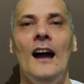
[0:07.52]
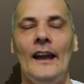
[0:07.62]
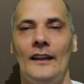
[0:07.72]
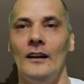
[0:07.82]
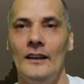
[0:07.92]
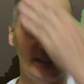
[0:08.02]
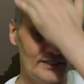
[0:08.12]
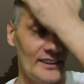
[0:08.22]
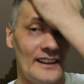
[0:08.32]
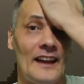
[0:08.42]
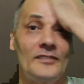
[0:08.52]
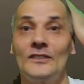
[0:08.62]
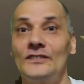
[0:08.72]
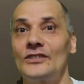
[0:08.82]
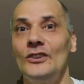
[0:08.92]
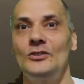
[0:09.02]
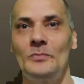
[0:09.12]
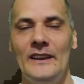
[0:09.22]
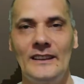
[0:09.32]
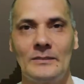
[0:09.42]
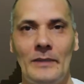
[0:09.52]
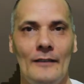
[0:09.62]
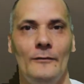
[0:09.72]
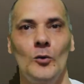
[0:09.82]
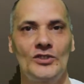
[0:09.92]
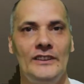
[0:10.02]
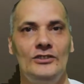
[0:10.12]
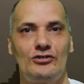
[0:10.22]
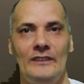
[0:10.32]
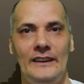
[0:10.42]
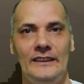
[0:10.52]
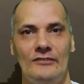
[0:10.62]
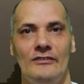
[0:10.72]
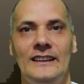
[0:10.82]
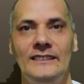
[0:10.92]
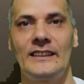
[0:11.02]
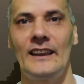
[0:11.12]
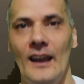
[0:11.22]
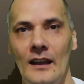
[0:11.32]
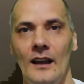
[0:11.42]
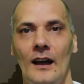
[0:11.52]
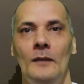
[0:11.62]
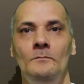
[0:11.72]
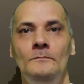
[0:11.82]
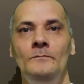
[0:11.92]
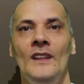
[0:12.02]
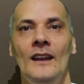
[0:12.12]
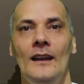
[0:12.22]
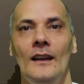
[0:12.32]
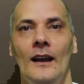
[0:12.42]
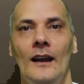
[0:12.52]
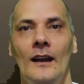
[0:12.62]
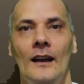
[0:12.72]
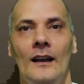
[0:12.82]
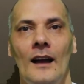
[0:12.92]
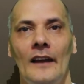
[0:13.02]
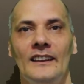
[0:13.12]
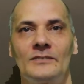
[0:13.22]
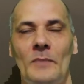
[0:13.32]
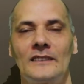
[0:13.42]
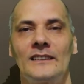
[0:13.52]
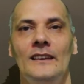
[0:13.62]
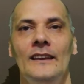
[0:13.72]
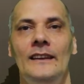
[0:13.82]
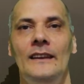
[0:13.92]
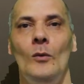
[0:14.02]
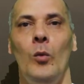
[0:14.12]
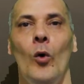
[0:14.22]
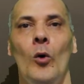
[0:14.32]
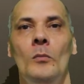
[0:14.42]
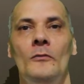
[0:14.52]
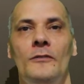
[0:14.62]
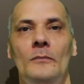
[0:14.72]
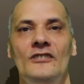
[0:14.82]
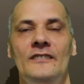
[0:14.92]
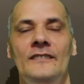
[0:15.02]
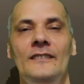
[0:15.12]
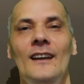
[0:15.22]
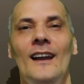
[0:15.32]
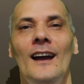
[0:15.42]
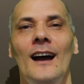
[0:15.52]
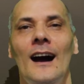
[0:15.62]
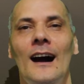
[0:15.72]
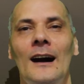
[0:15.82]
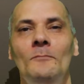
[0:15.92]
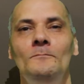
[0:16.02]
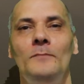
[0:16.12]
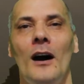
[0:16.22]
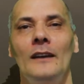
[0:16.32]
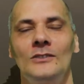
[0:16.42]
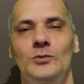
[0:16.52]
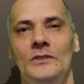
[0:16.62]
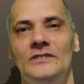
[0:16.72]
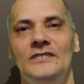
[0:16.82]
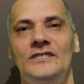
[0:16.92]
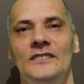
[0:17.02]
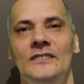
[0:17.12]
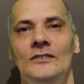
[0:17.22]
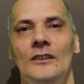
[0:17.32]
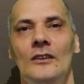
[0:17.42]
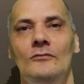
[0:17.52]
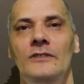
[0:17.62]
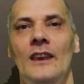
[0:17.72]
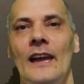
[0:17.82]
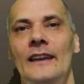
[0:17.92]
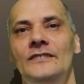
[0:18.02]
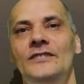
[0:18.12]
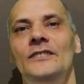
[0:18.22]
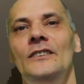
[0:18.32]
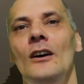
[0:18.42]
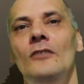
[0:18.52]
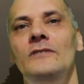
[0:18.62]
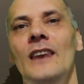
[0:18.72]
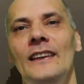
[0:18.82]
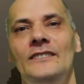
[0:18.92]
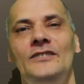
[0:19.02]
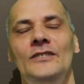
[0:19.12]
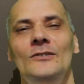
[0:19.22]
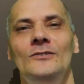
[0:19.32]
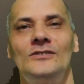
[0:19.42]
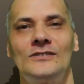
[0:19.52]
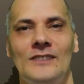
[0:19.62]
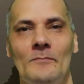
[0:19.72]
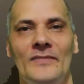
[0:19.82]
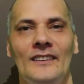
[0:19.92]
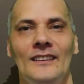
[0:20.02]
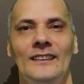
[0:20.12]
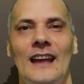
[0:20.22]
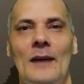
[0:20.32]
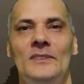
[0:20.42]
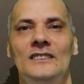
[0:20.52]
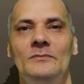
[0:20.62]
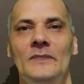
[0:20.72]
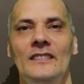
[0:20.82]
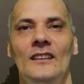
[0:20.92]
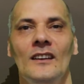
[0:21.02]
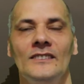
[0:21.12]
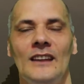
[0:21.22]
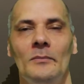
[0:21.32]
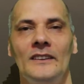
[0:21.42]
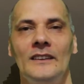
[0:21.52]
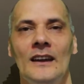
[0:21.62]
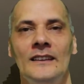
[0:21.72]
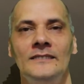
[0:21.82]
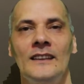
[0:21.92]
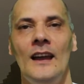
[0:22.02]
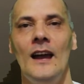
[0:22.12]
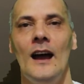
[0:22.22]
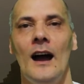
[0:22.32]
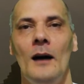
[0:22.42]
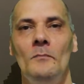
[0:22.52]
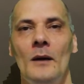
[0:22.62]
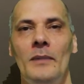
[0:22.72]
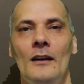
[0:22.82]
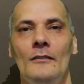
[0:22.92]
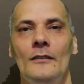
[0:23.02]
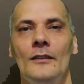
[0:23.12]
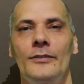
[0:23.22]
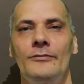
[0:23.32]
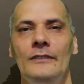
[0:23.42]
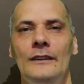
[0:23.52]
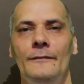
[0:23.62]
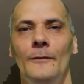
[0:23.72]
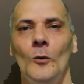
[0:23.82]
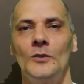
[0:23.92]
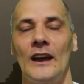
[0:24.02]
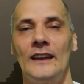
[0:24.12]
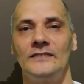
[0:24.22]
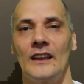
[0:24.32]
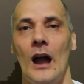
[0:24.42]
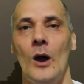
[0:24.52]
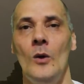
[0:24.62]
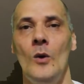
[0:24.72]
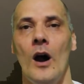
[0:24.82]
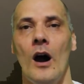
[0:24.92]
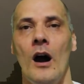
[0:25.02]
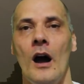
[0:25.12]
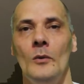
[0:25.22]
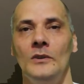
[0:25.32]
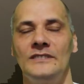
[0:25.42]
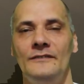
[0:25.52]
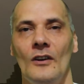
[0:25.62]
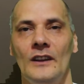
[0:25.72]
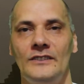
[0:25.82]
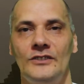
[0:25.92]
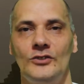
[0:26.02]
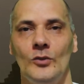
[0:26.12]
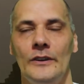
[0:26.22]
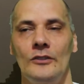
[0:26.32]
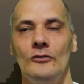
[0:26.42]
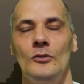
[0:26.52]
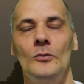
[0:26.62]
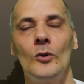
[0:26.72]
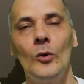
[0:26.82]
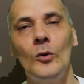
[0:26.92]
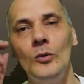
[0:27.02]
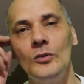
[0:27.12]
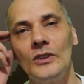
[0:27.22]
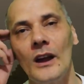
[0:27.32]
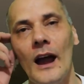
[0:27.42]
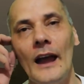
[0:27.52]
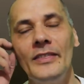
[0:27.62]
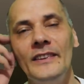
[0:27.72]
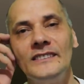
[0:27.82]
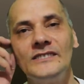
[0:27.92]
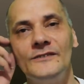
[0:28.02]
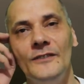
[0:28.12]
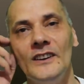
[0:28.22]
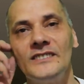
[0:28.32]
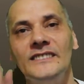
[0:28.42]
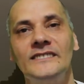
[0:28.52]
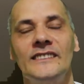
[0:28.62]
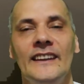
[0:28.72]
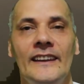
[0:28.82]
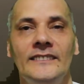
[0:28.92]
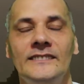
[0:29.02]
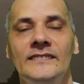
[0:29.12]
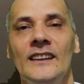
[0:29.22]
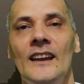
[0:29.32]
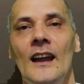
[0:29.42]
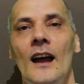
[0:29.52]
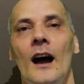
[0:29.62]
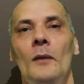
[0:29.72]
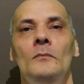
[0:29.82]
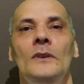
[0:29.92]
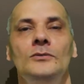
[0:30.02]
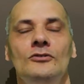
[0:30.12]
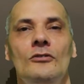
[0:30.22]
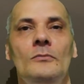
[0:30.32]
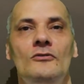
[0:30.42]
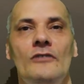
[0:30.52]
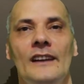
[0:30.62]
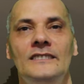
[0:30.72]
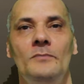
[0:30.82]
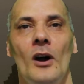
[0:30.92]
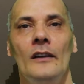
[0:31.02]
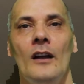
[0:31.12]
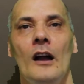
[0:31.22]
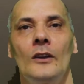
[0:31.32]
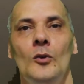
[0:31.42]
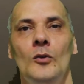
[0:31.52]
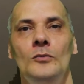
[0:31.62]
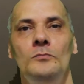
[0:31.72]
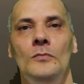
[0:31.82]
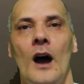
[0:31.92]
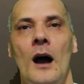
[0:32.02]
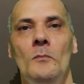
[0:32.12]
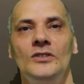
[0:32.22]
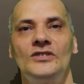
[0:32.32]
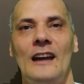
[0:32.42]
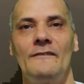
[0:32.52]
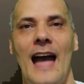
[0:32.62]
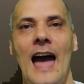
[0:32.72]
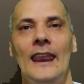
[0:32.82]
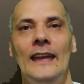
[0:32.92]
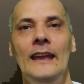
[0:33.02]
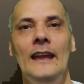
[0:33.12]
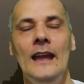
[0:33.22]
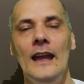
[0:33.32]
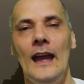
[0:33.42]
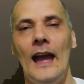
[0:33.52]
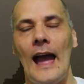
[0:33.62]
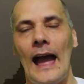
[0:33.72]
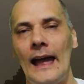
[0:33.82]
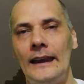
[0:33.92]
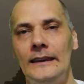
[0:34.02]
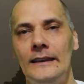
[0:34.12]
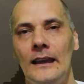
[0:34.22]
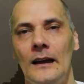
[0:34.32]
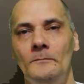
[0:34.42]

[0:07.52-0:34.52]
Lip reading: Hey guys, you're going to have to excuse me. It's about 14 trillion degrees here. Unexpectedly warm for Britain. But I just wanted to relate to you something that had happened to me the last couple of days. About 3 or 4 days ago, I was invited to join a group called Atheists versus Theists. It was a group created by a guy called Mostafa Aly. And